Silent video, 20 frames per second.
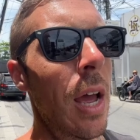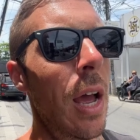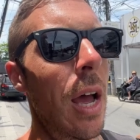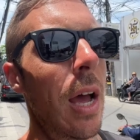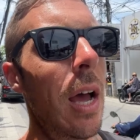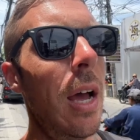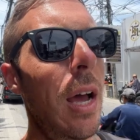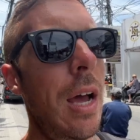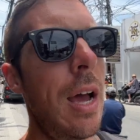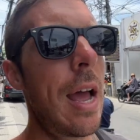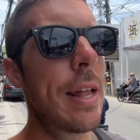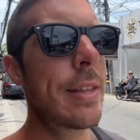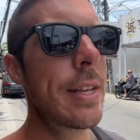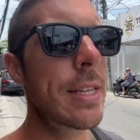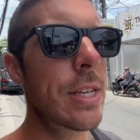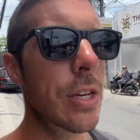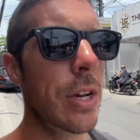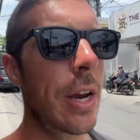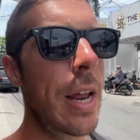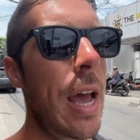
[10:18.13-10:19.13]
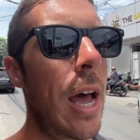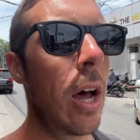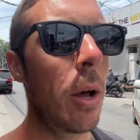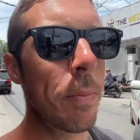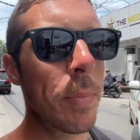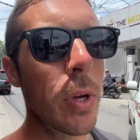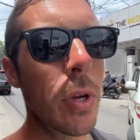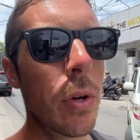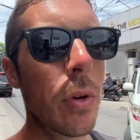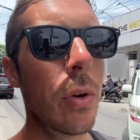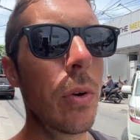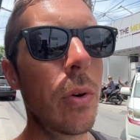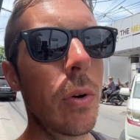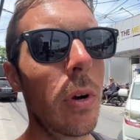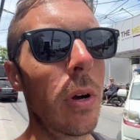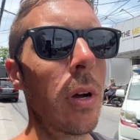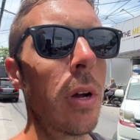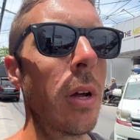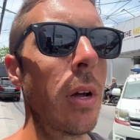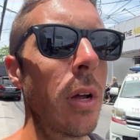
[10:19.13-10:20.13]
And this is going to help you
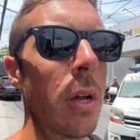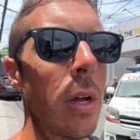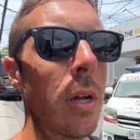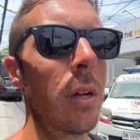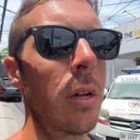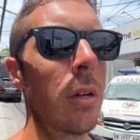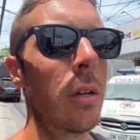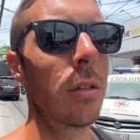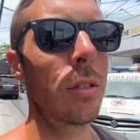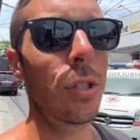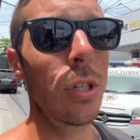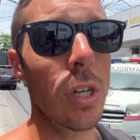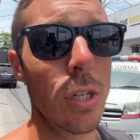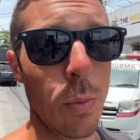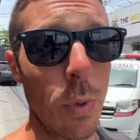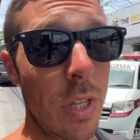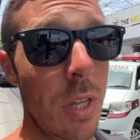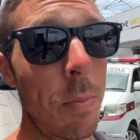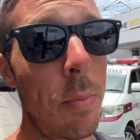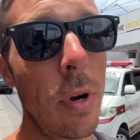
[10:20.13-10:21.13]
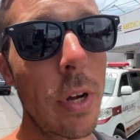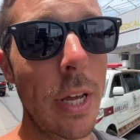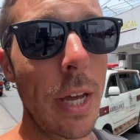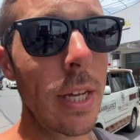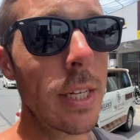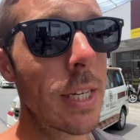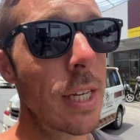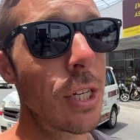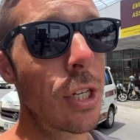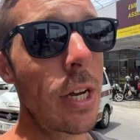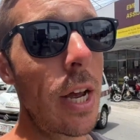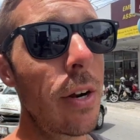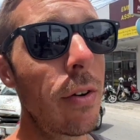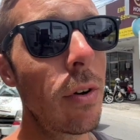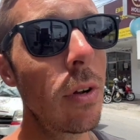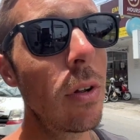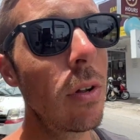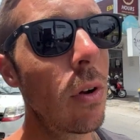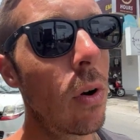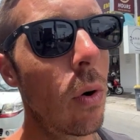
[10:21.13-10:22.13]
just with the bookings in
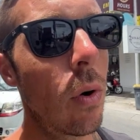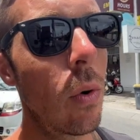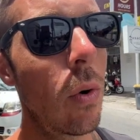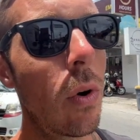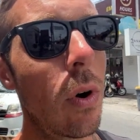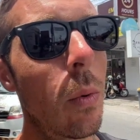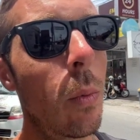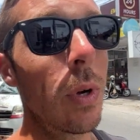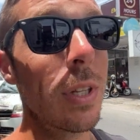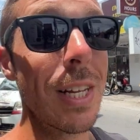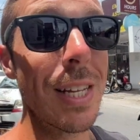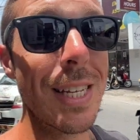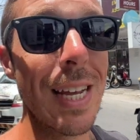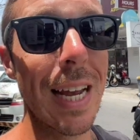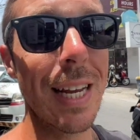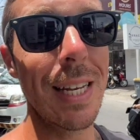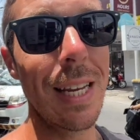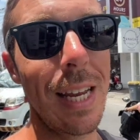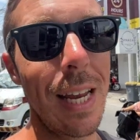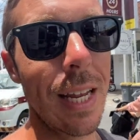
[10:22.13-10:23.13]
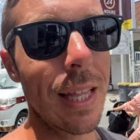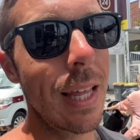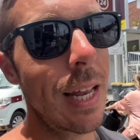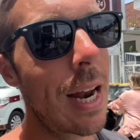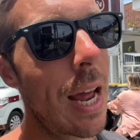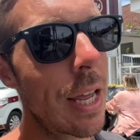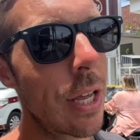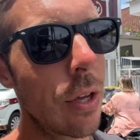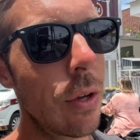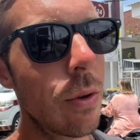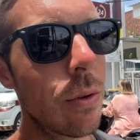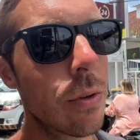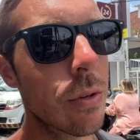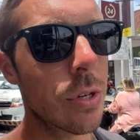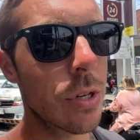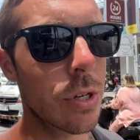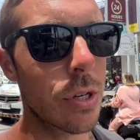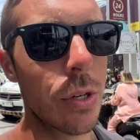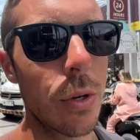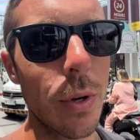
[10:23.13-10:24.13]
general, or with the technique that I use
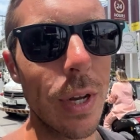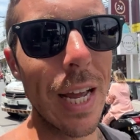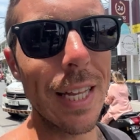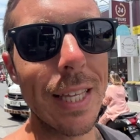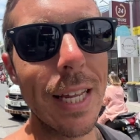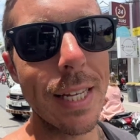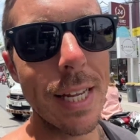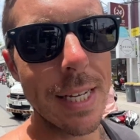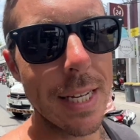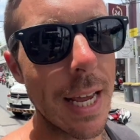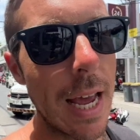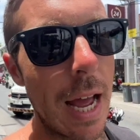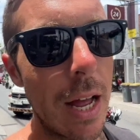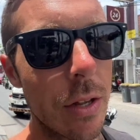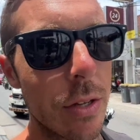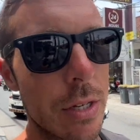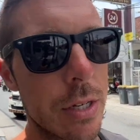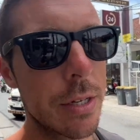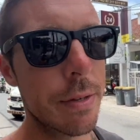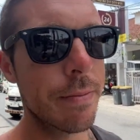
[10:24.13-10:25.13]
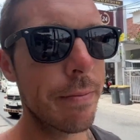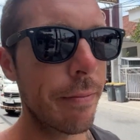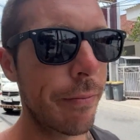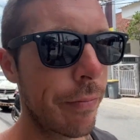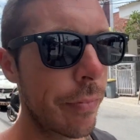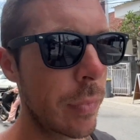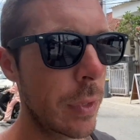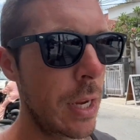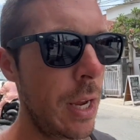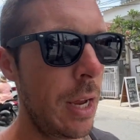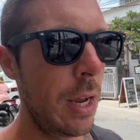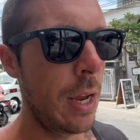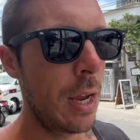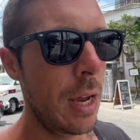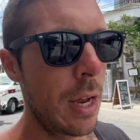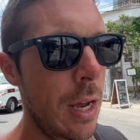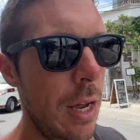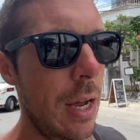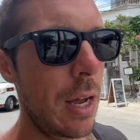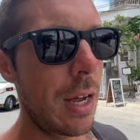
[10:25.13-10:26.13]
to get the discounts.
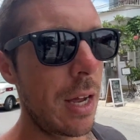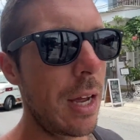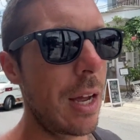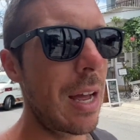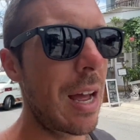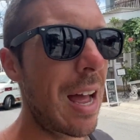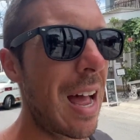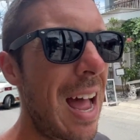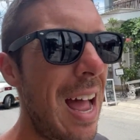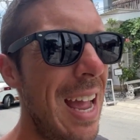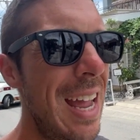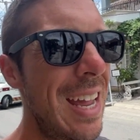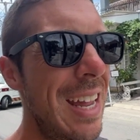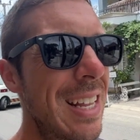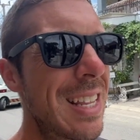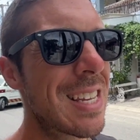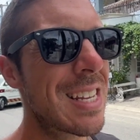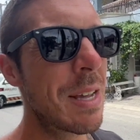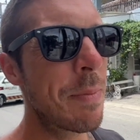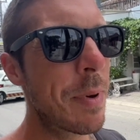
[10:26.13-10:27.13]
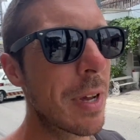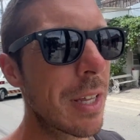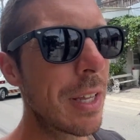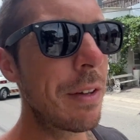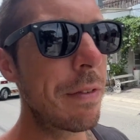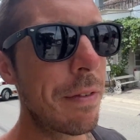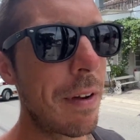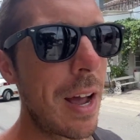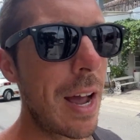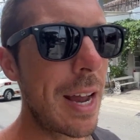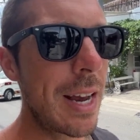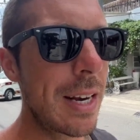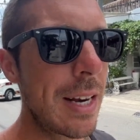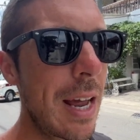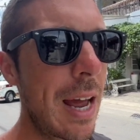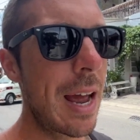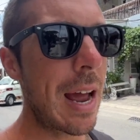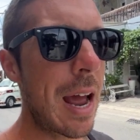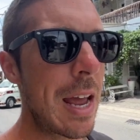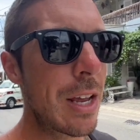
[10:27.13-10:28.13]
I typically find
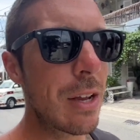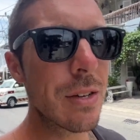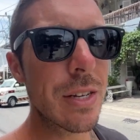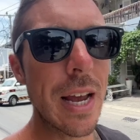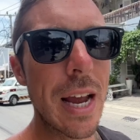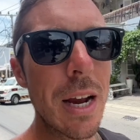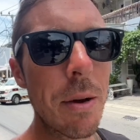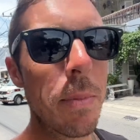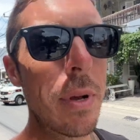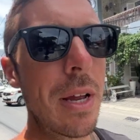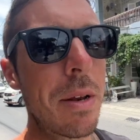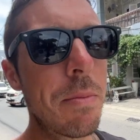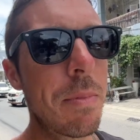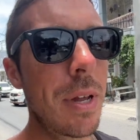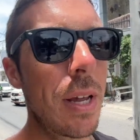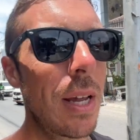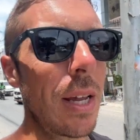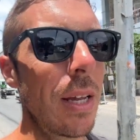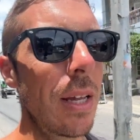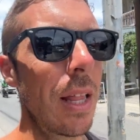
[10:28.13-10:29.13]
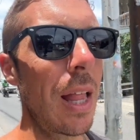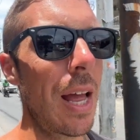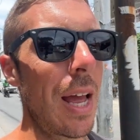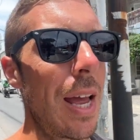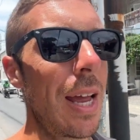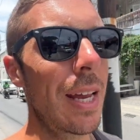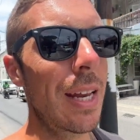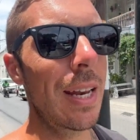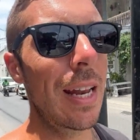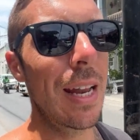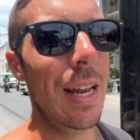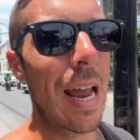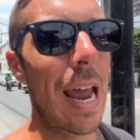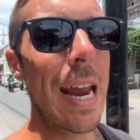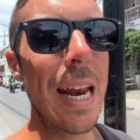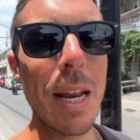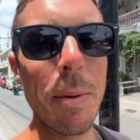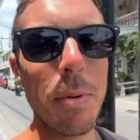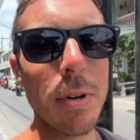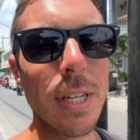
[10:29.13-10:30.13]
I use Airbnb like
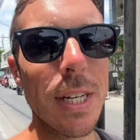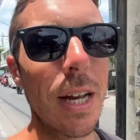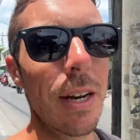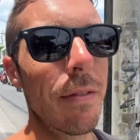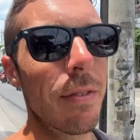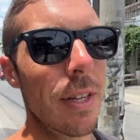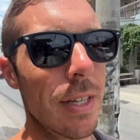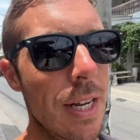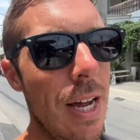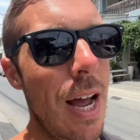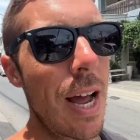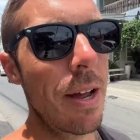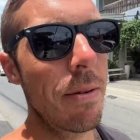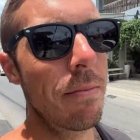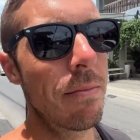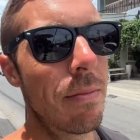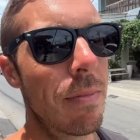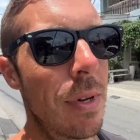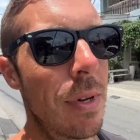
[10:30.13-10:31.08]
80% of the time.